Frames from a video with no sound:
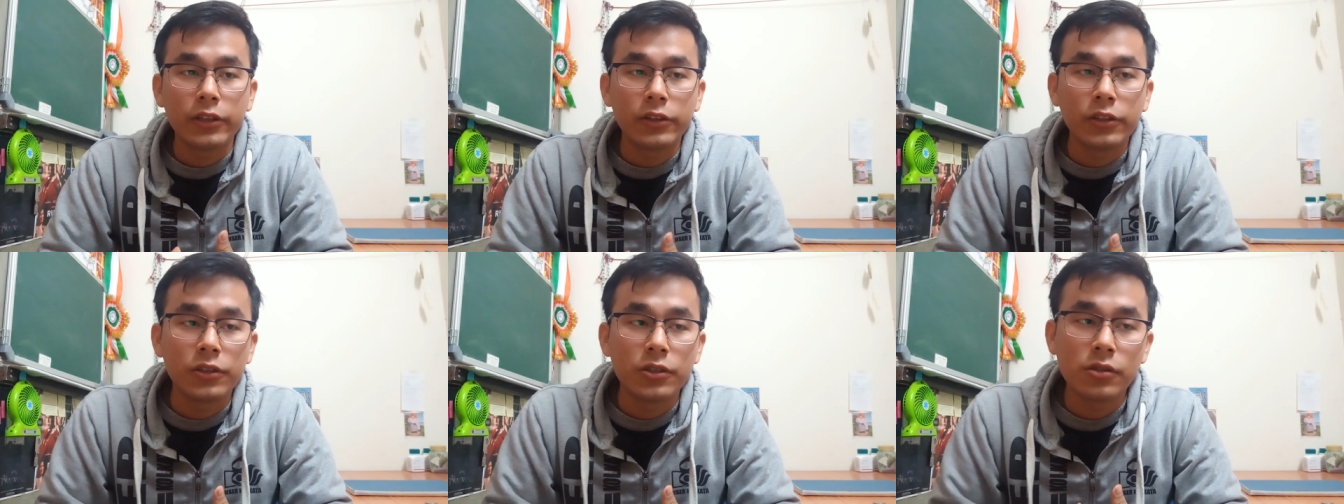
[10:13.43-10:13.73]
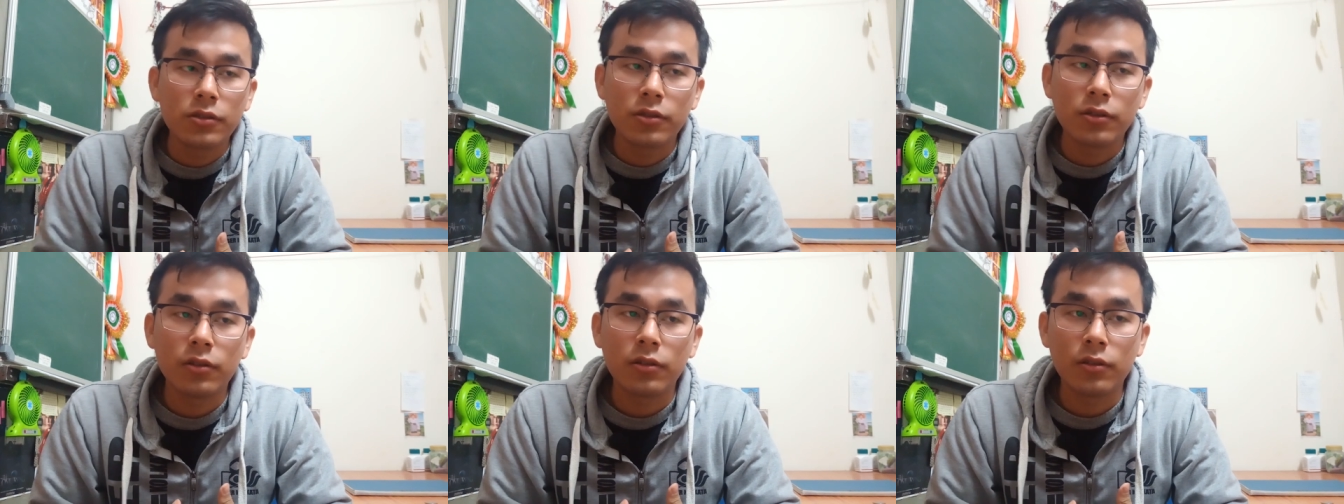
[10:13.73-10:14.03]
get
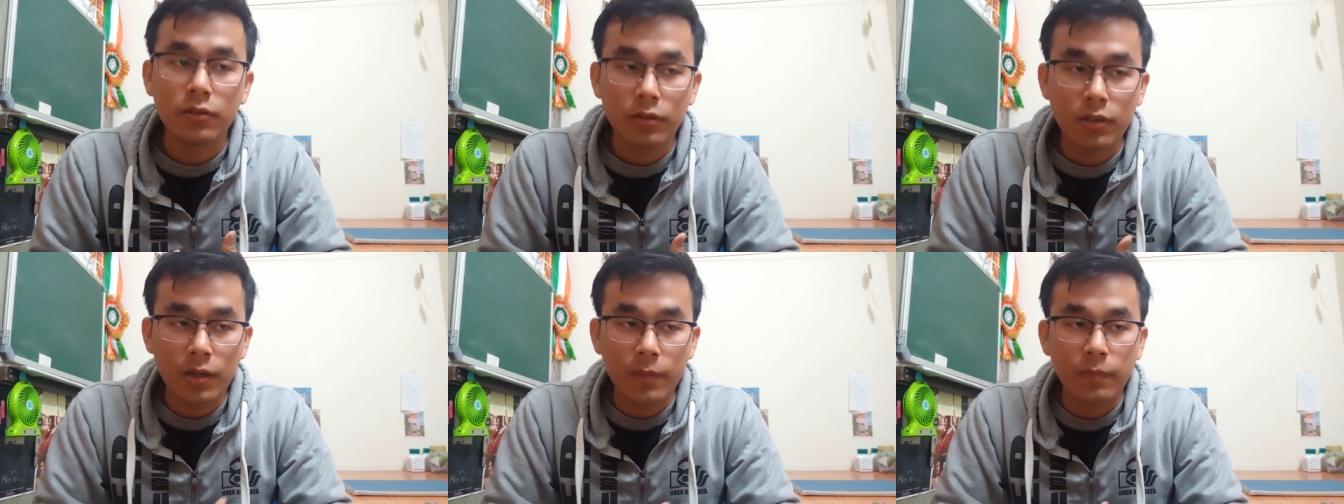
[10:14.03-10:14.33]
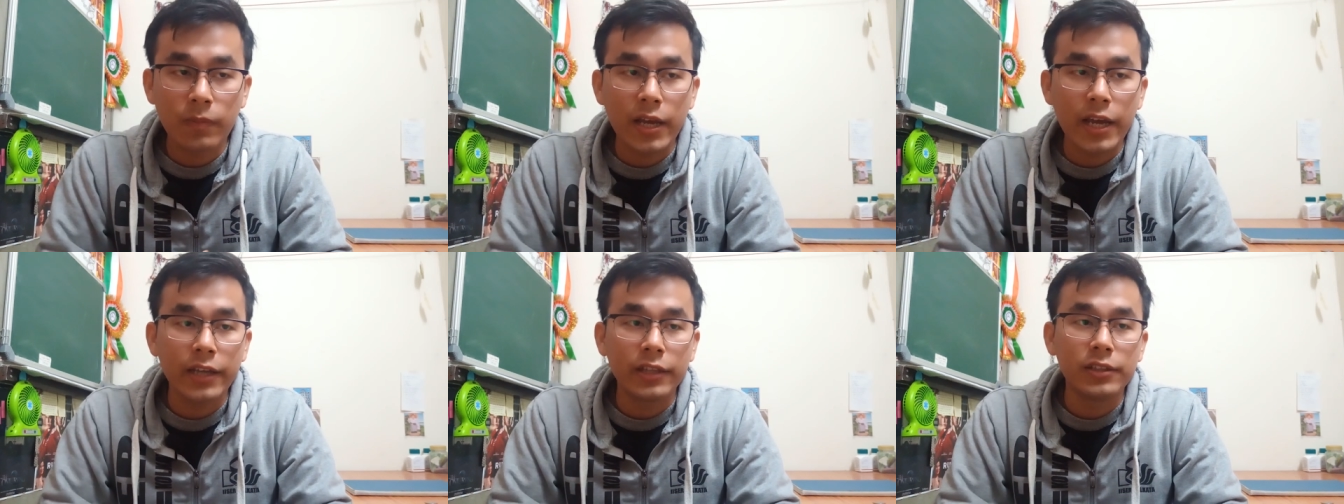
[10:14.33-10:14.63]
this,
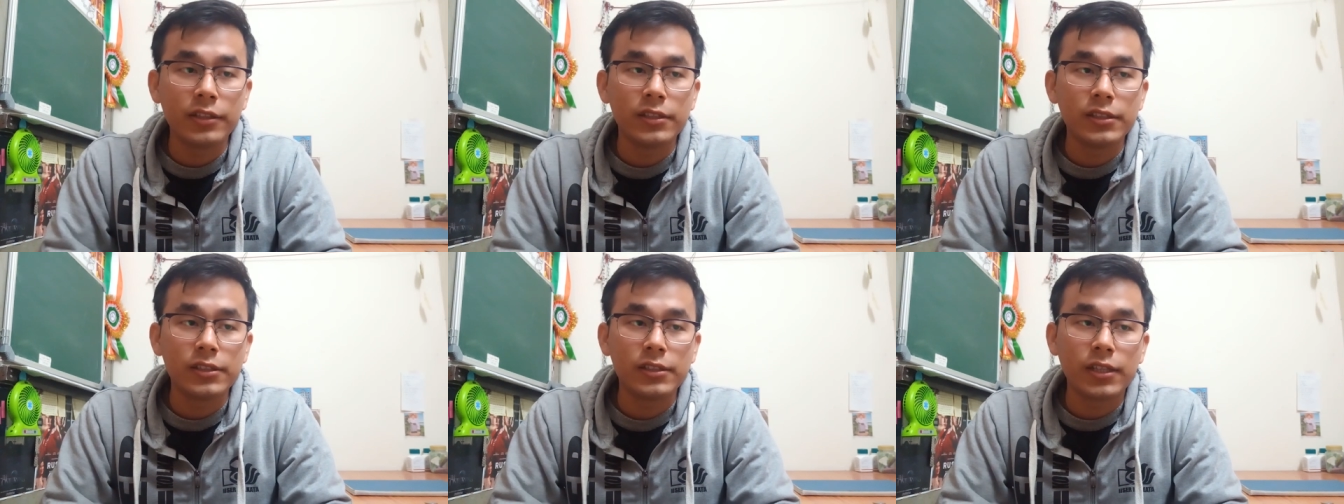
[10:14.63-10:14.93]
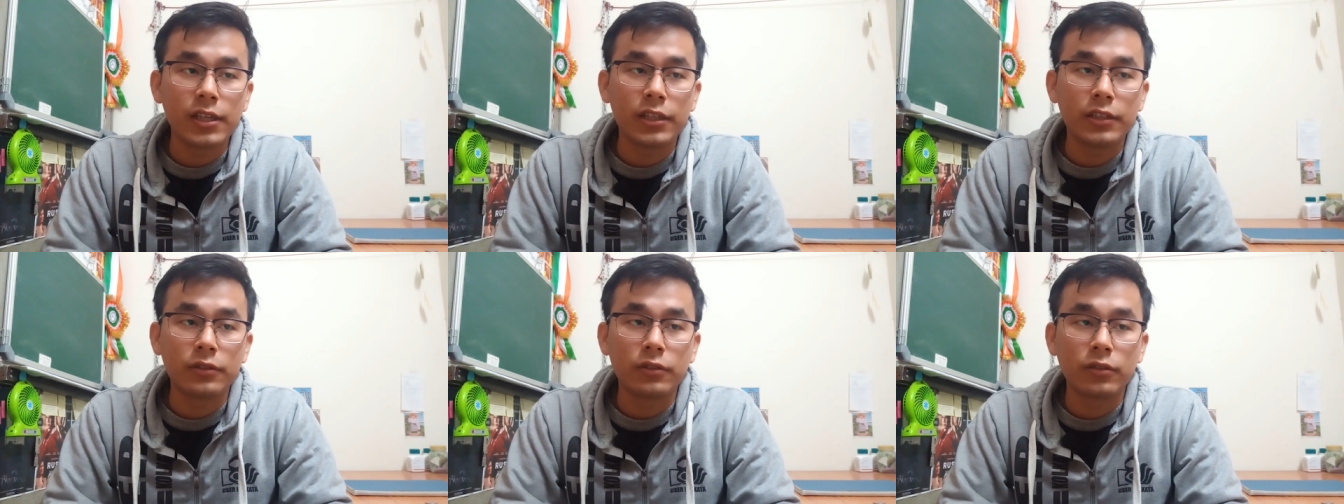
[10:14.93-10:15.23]
apply
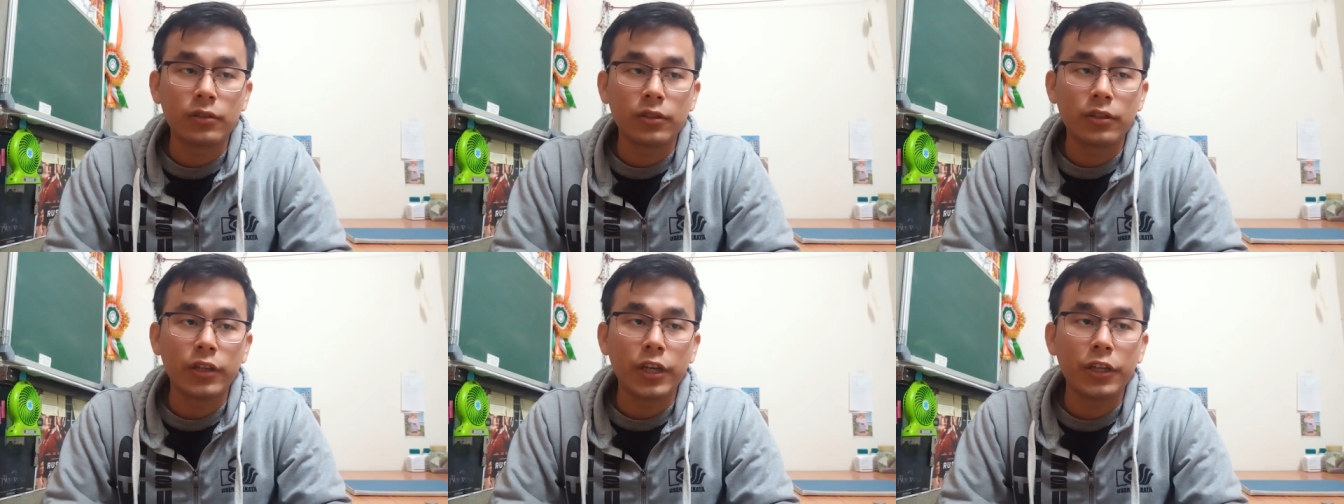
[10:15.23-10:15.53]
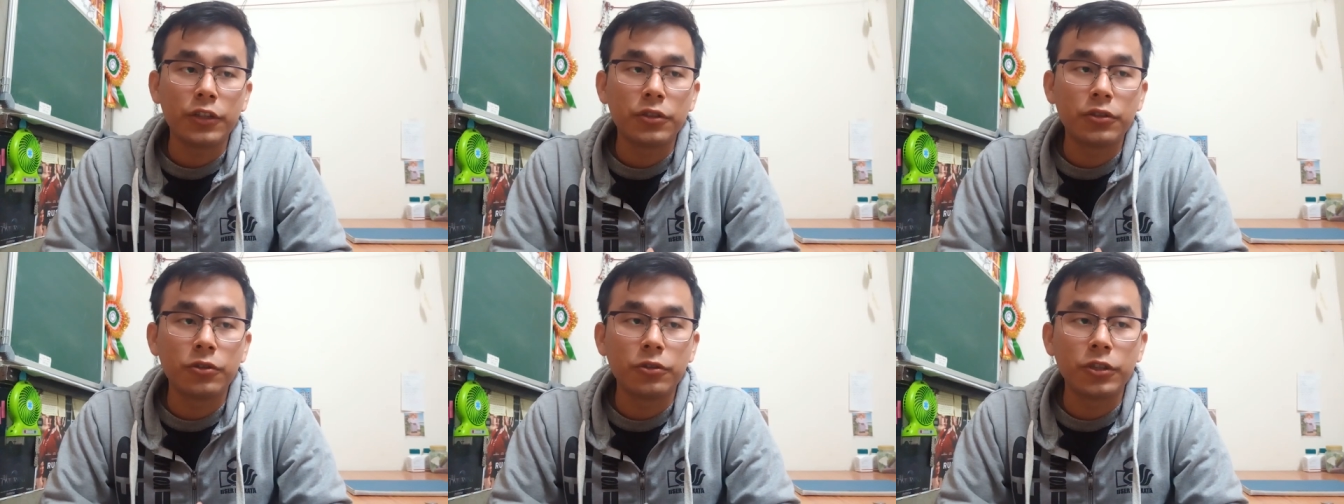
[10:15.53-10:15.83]
this and
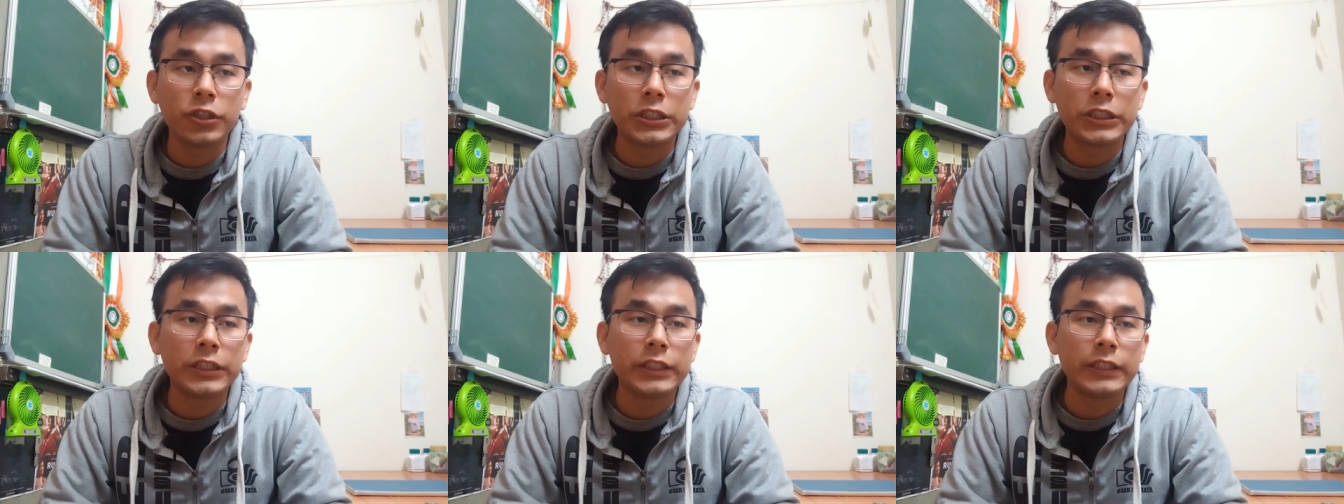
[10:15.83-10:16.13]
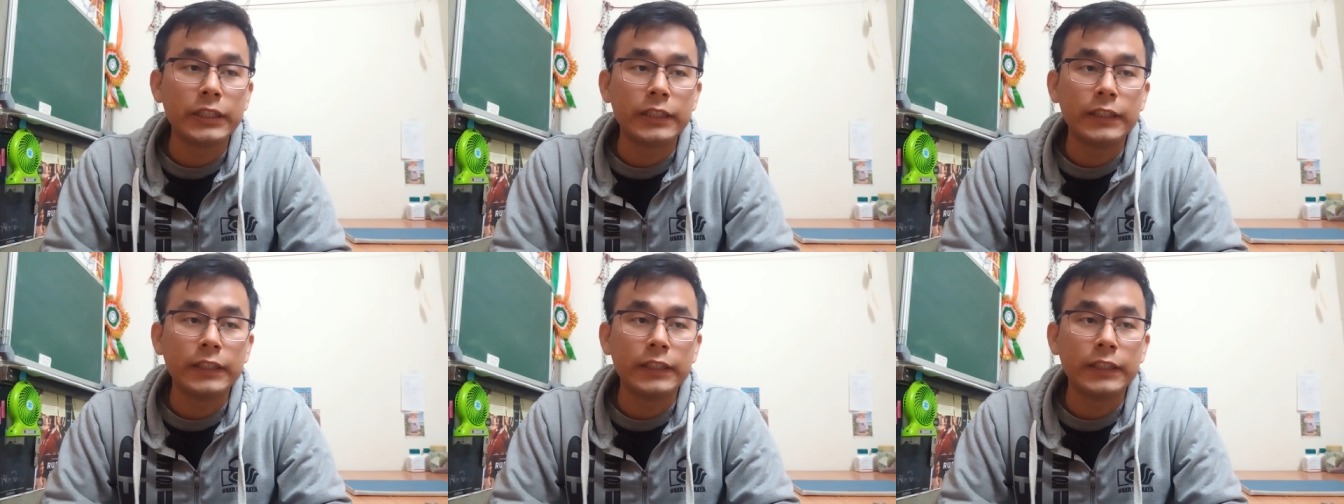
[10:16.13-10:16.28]
get through it.